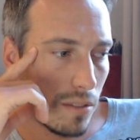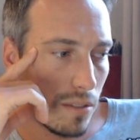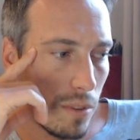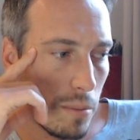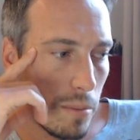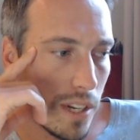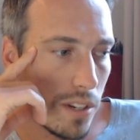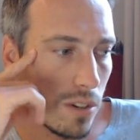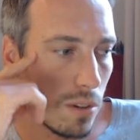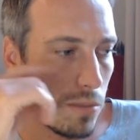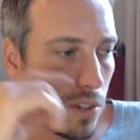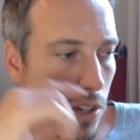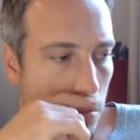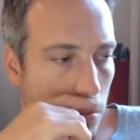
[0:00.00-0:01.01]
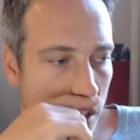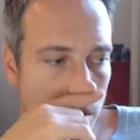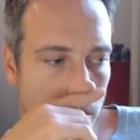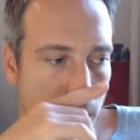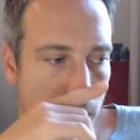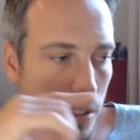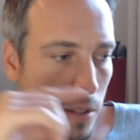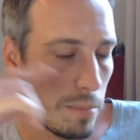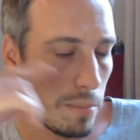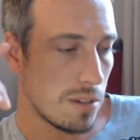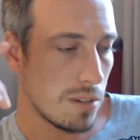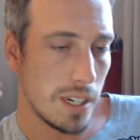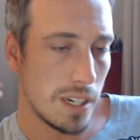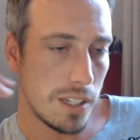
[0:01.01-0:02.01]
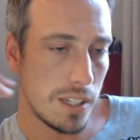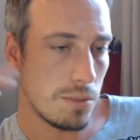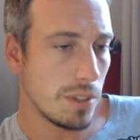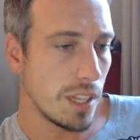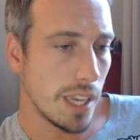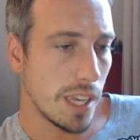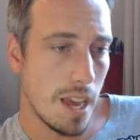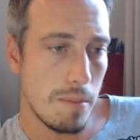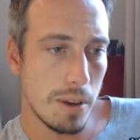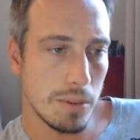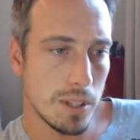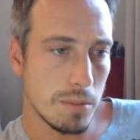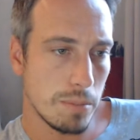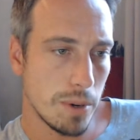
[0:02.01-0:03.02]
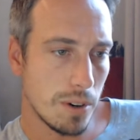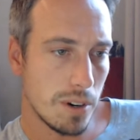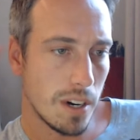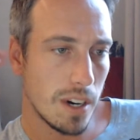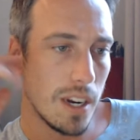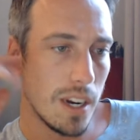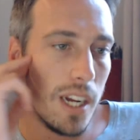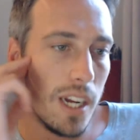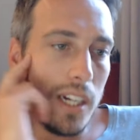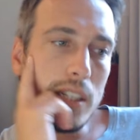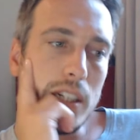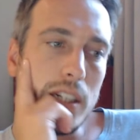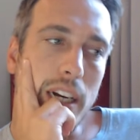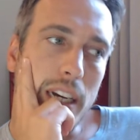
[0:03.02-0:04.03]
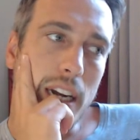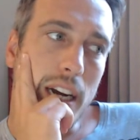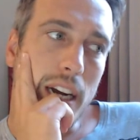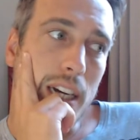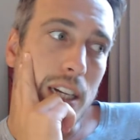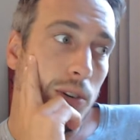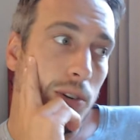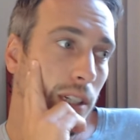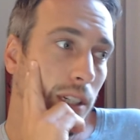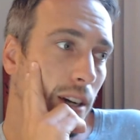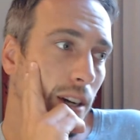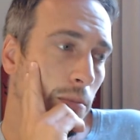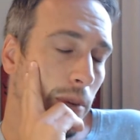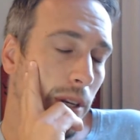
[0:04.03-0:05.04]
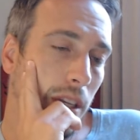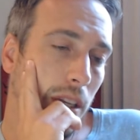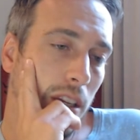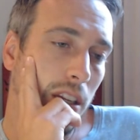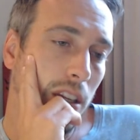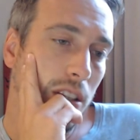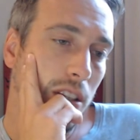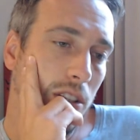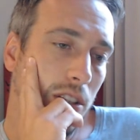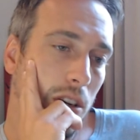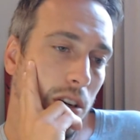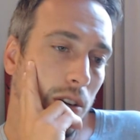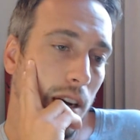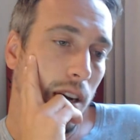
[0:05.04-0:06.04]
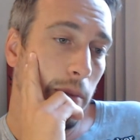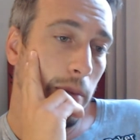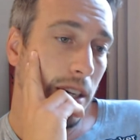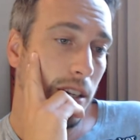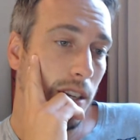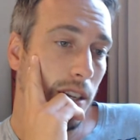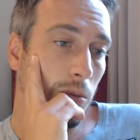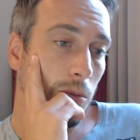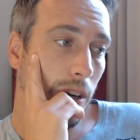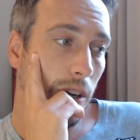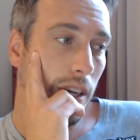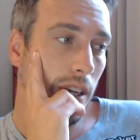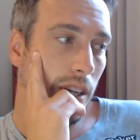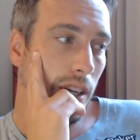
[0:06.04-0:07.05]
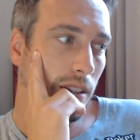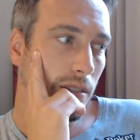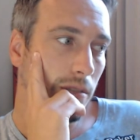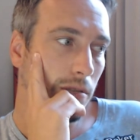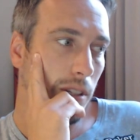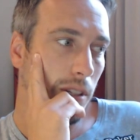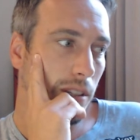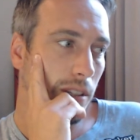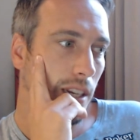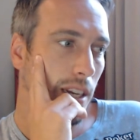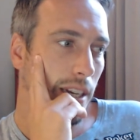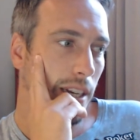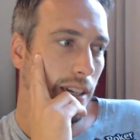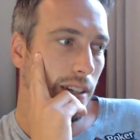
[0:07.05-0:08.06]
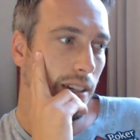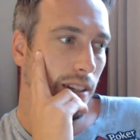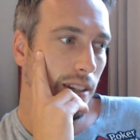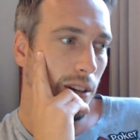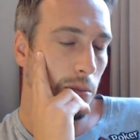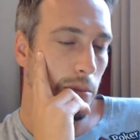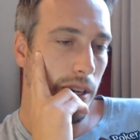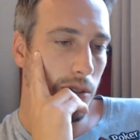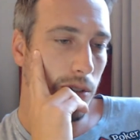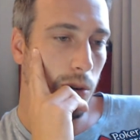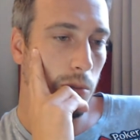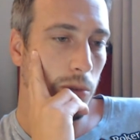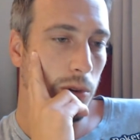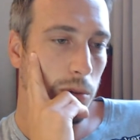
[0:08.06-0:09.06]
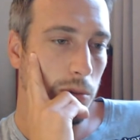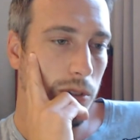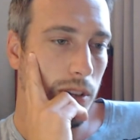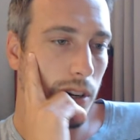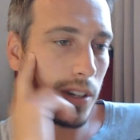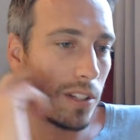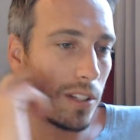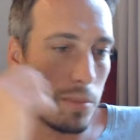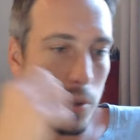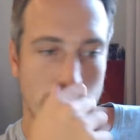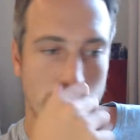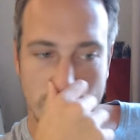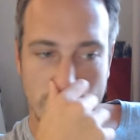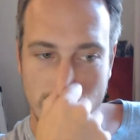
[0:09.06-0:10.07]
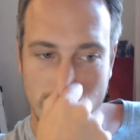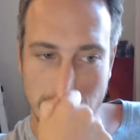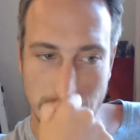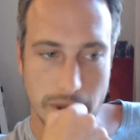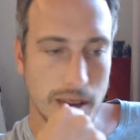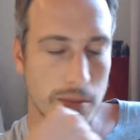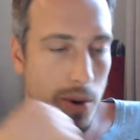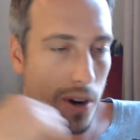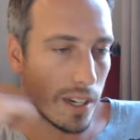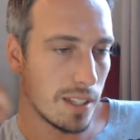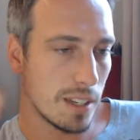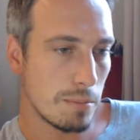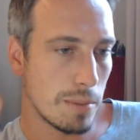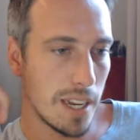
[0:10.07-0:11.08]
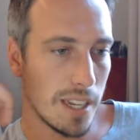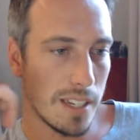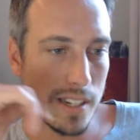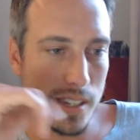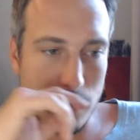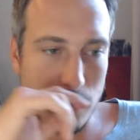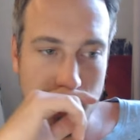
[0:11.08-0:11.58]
we brainstormed so much about the possibilities within gaming, within poker, that I joined the company. So now I'm actually working within, like, you know, brainstorm groups, talking to people, like making marketing plans and stuff